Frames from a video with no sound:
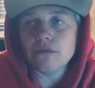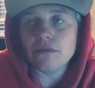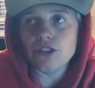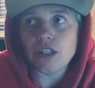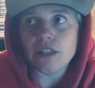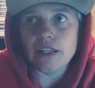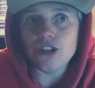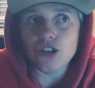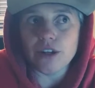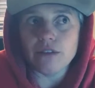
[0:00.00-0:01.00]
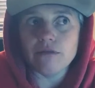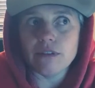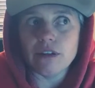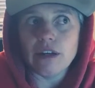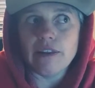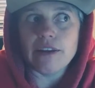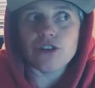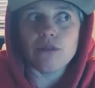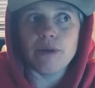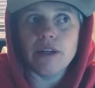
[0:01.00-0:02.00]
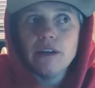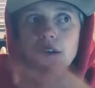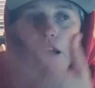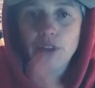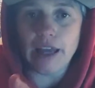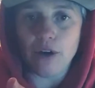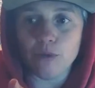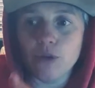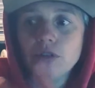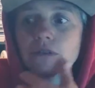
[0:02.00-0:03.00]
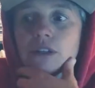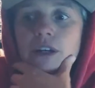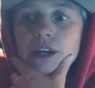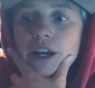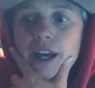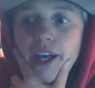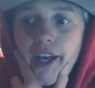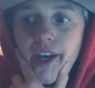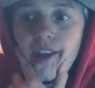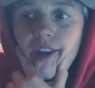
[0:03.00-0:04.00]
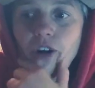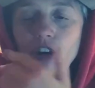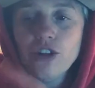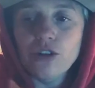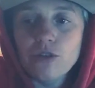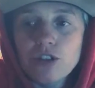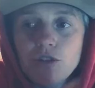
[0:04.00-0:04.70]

shit that they shouldn't, and they should be held accountable. And then all you do is you